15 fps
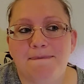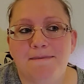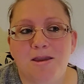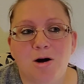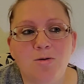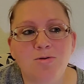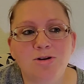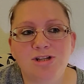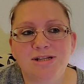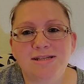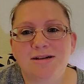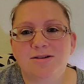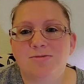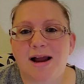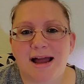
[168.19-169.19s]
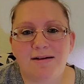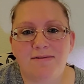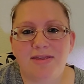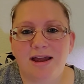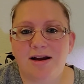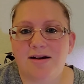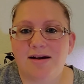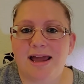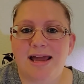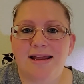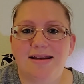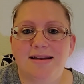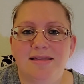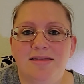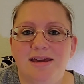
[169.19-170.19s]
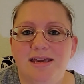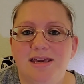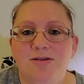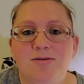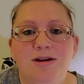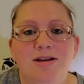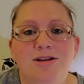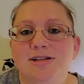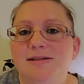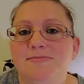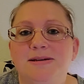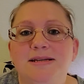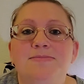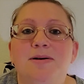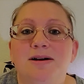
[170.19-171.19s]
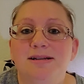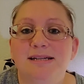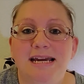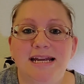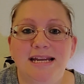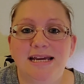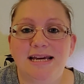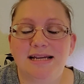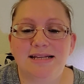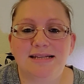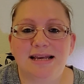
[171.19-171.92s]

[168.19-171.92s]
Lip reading: Don't just arrive there and think you can just be spontaneous